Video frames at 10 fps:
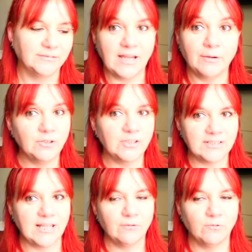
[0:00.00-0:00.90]
Now we
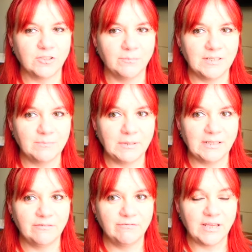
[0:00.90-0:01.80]
understand what a
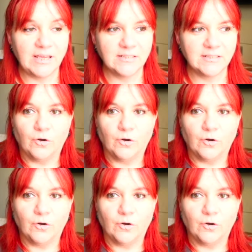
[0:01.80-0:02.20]
misbelief is,